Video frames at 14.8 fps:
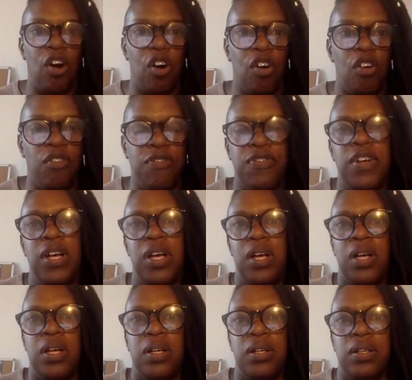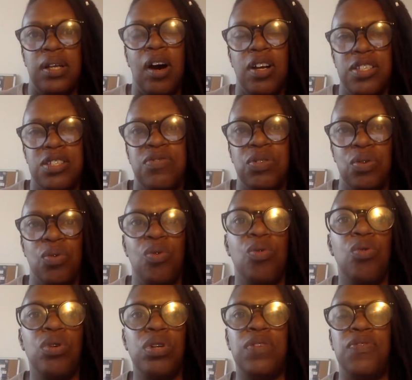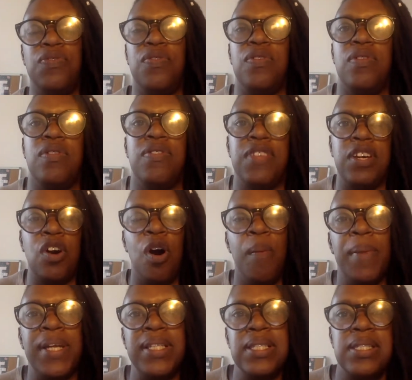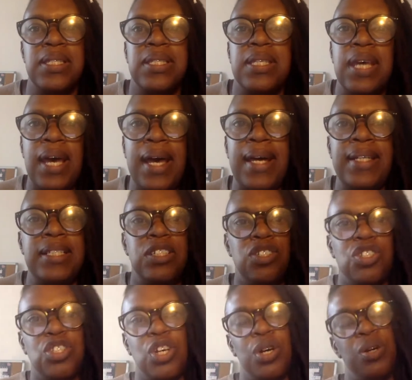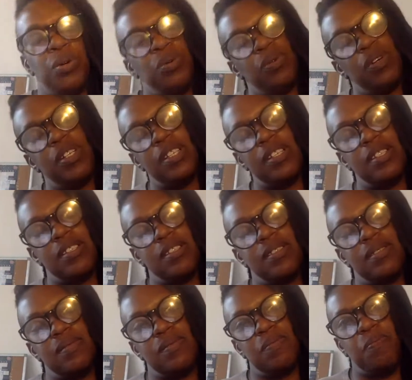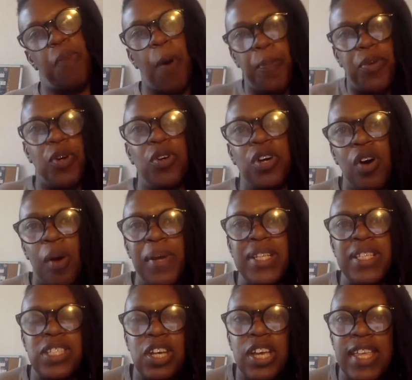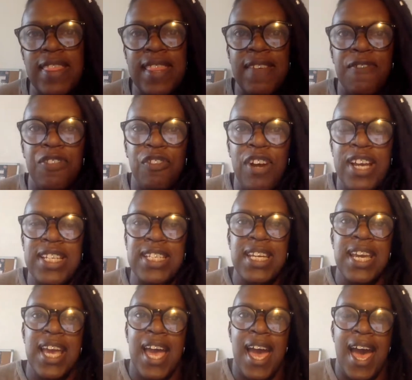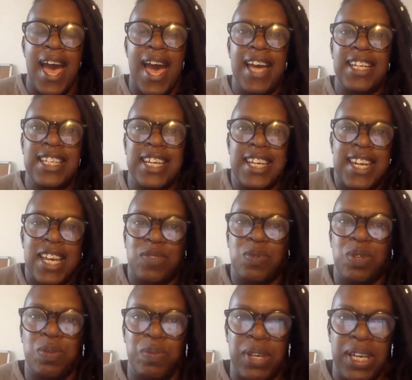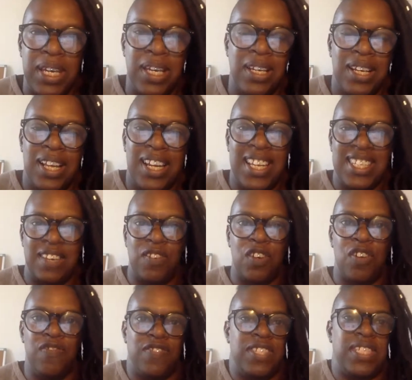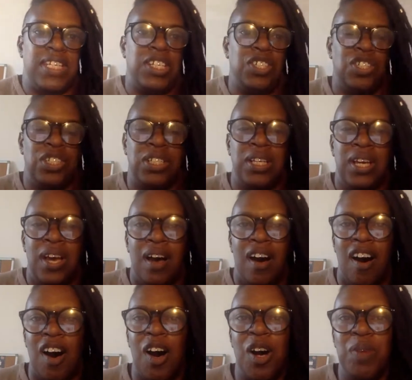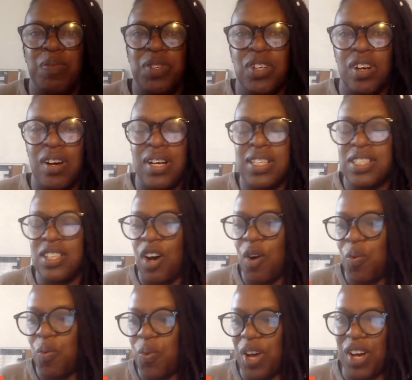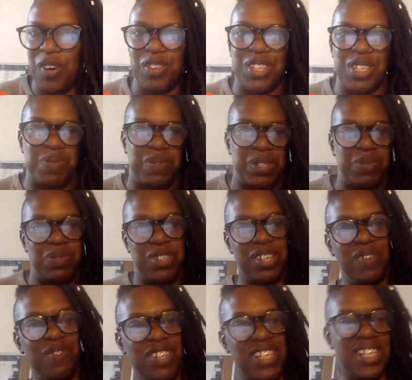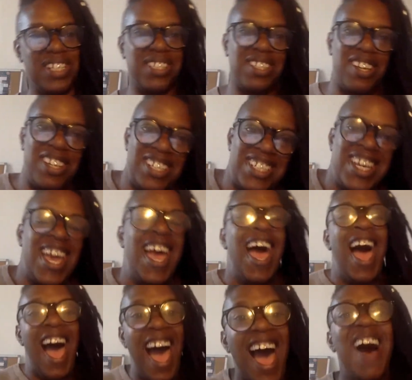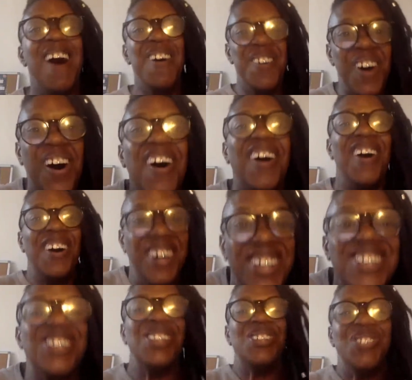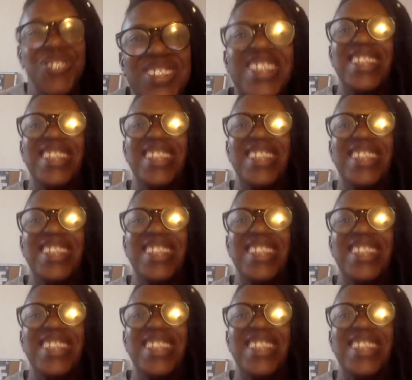of answering all of the comments, and so pop your comments in the thread and connect with me. Let's have a conversation. I hope you guys are well this wonderful, and I'm really excited. How are you